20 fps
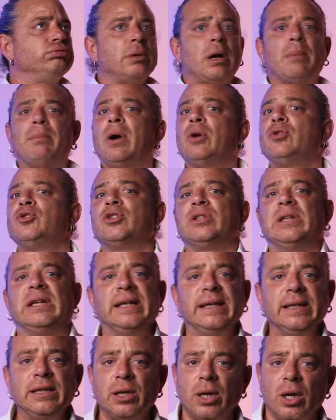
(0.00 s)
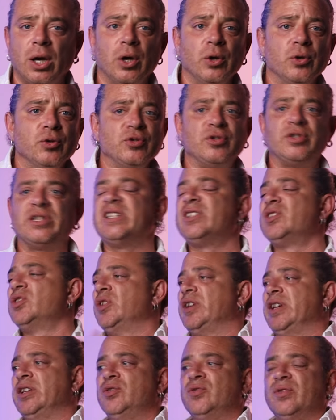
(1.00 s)
emotionally closed, is
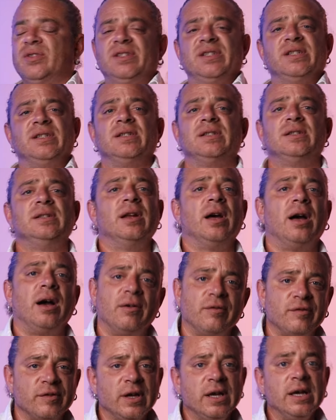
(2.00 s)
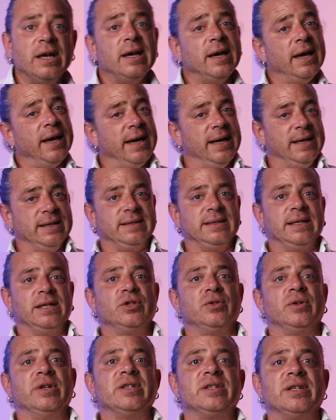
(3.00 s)
not interested in love,
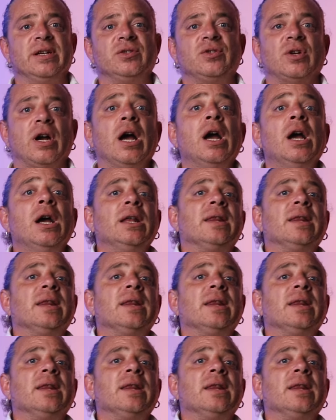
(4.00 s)
etc. etc.